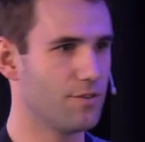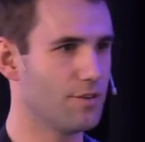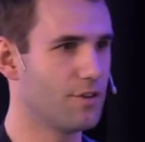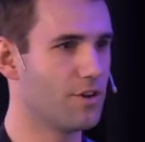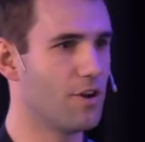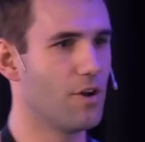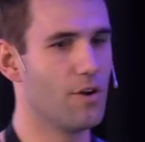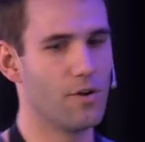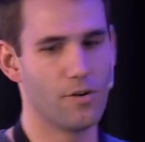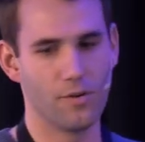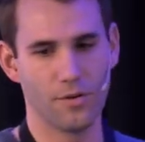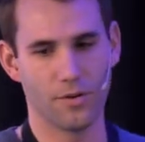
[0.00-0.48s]
or
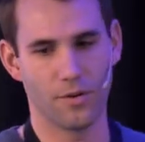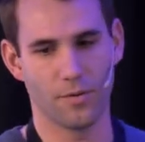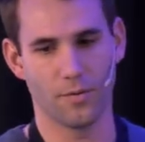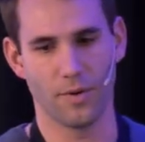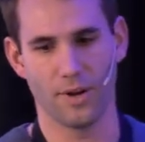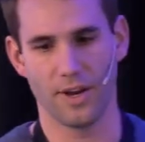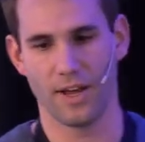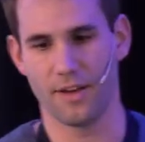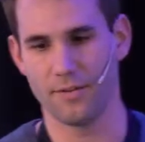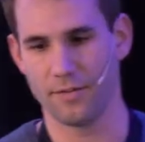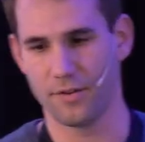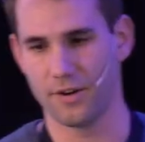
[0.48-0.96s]
code or
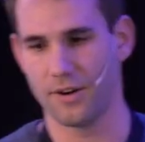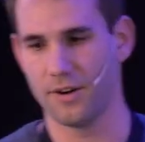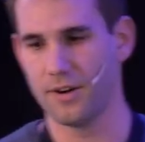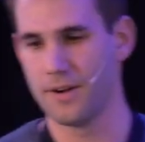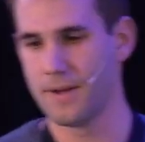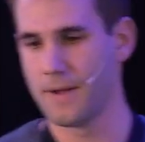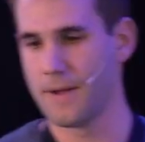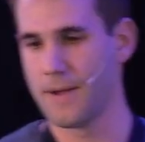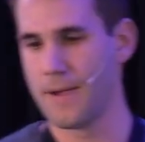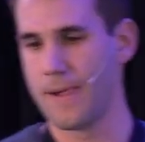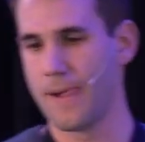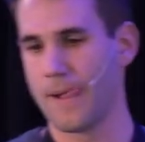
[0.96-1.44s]
whatever
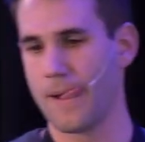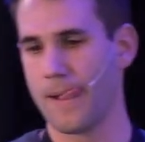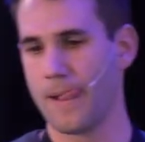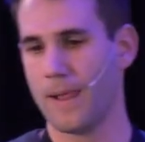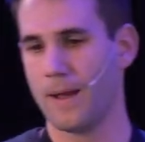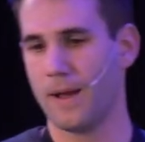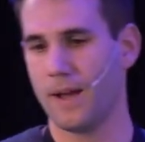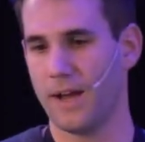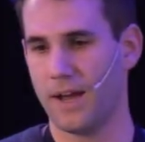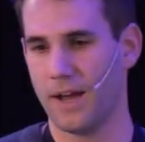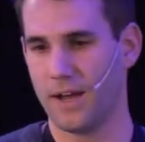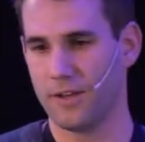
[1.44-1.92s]

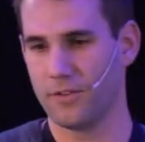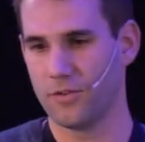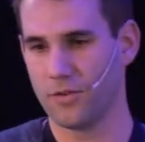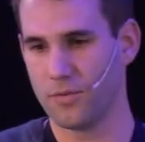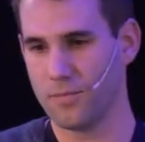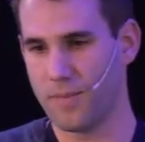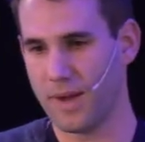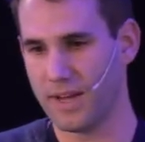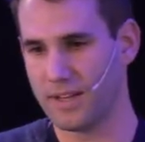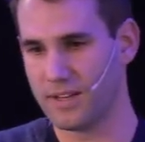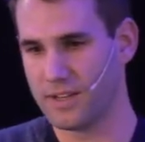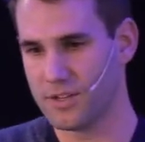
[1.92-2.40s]
uh, to
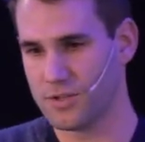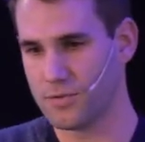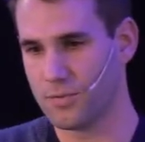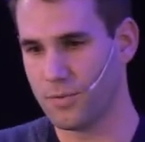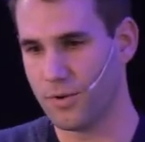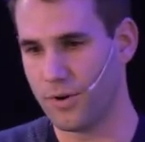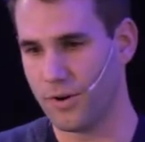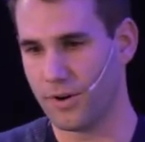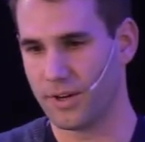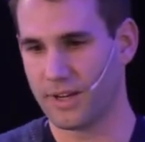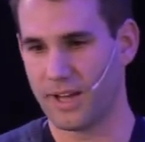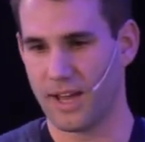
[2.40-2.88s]
make this
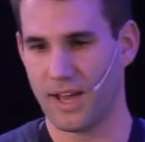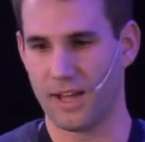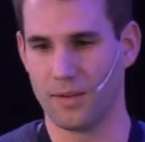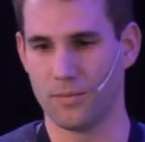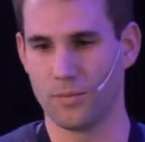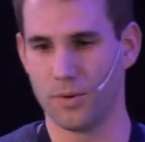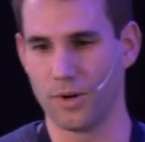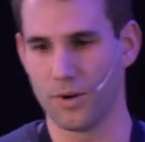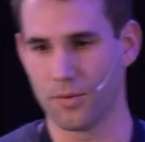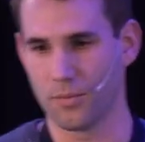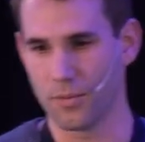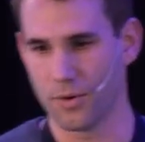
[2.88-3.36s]
work.
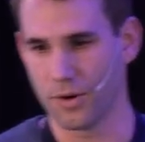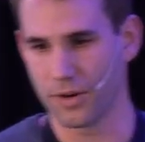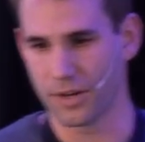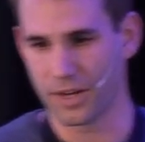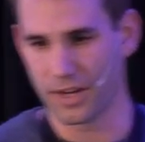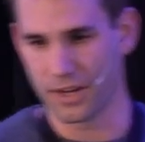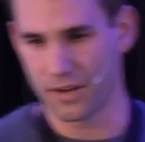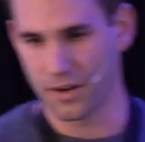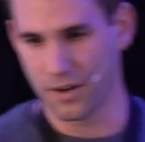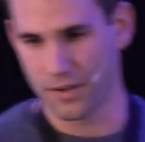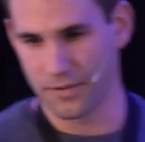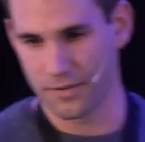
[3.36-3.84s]
And we're
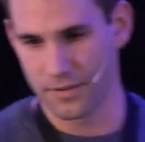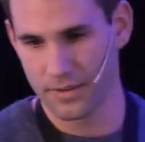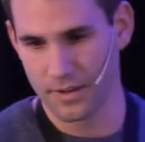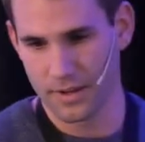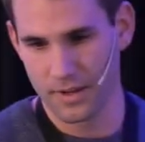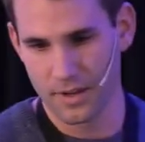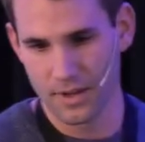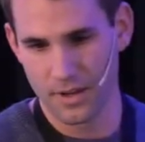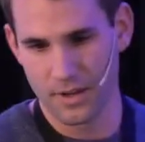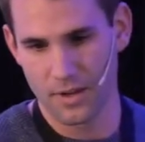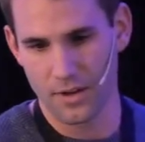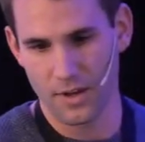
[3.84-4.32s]
working on
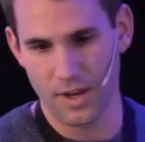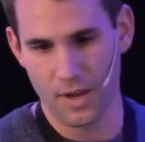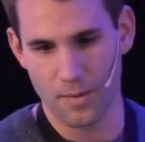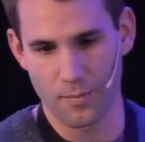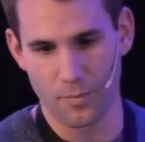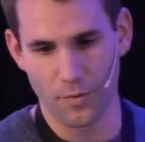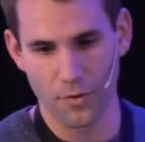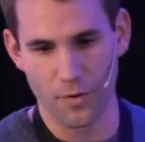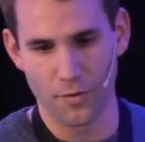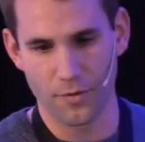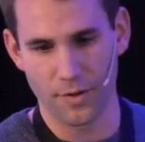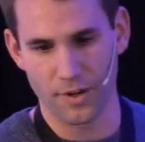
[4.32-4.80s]

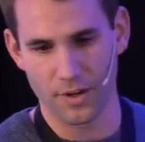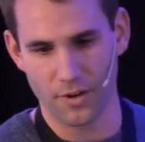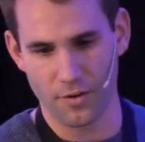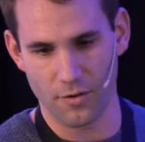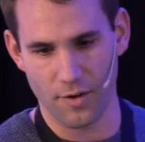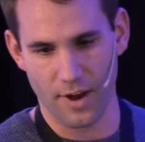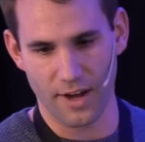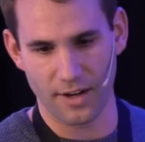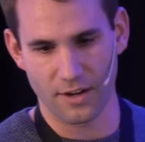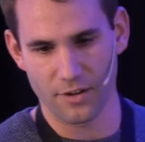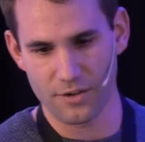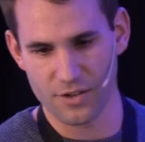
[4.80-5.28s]
improving the
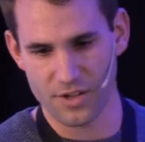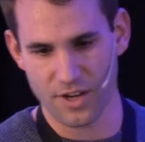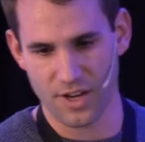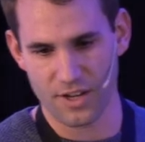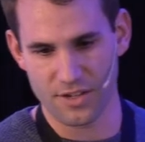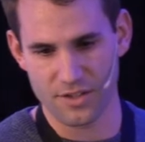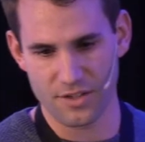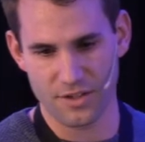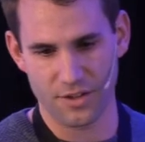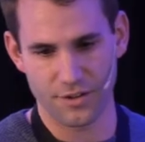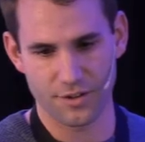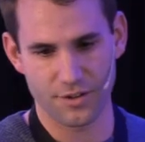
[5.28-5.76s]
Rhino
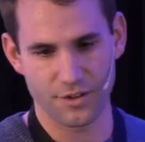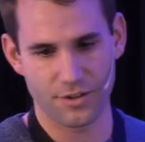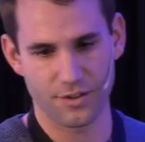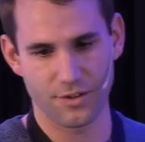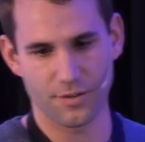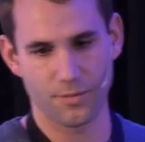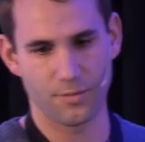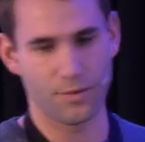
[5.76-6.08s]
sensors.